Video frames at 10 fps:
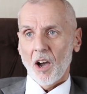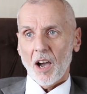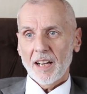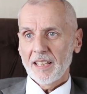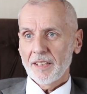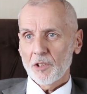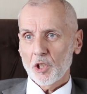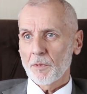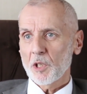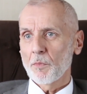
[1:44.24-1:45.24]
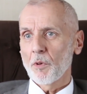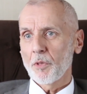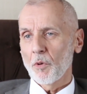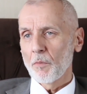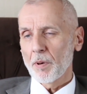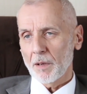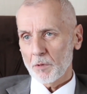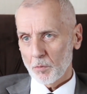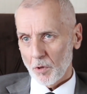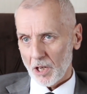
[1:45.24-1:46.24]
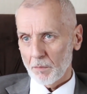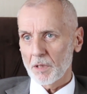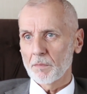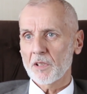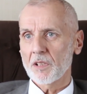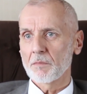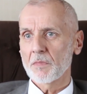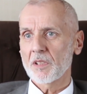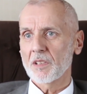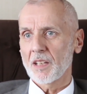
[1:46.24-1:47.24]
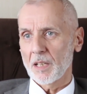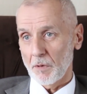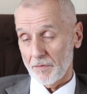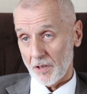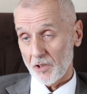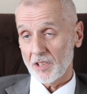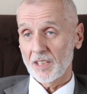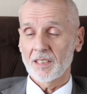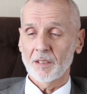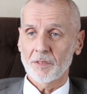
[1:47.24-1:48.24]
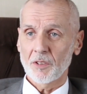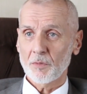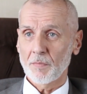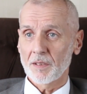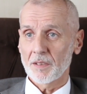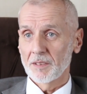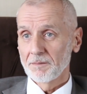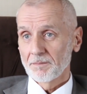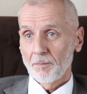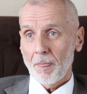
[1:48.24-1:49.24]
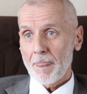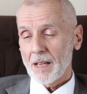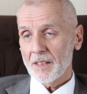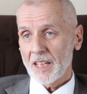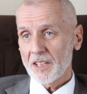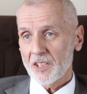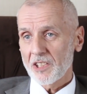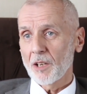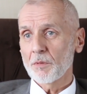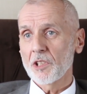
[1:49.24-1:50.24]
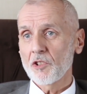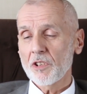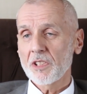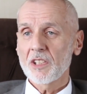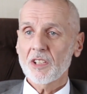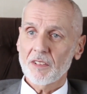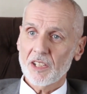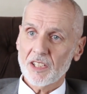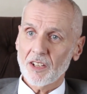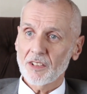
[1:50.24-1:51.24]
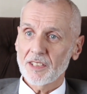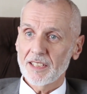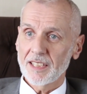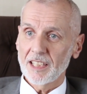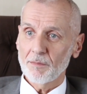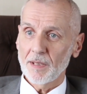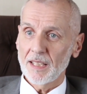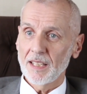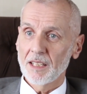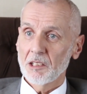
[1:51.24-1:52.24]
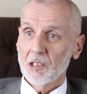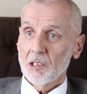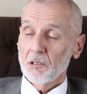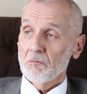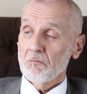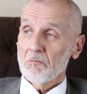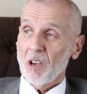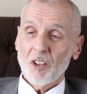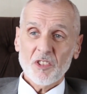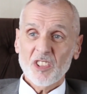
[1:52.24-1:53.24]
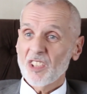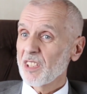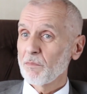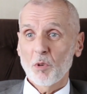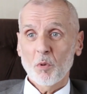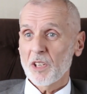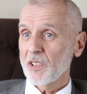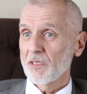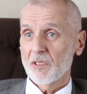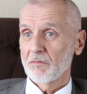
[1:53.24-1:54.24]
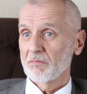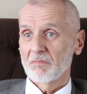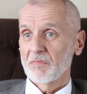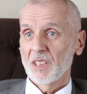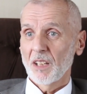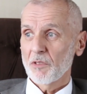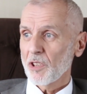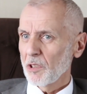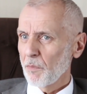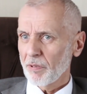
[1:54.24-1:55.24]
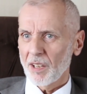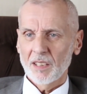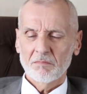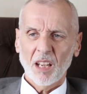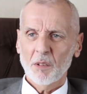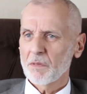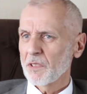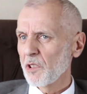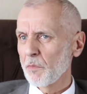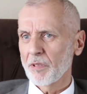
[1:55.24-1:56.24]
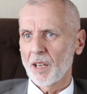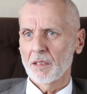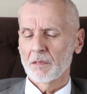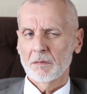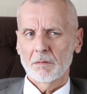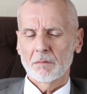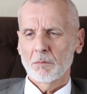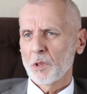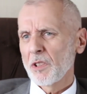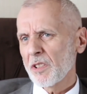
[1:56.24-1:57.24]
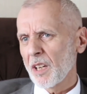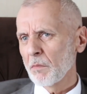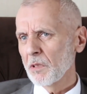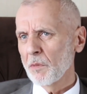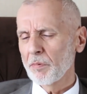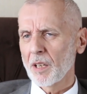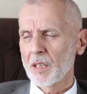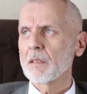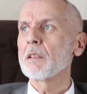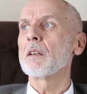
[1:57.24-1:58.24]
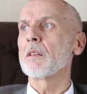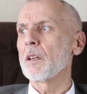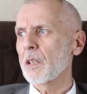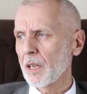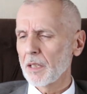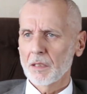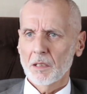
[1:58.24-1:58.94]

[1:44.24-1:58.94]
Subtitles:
I didn't give it too much more thought, but I was working with Muslims. They were fasting in that first month, and they could see I was interested. So they started to give me answers to simple questions. You know, so you pray. How often do you pray? What do you say when you pray? Oh, okay.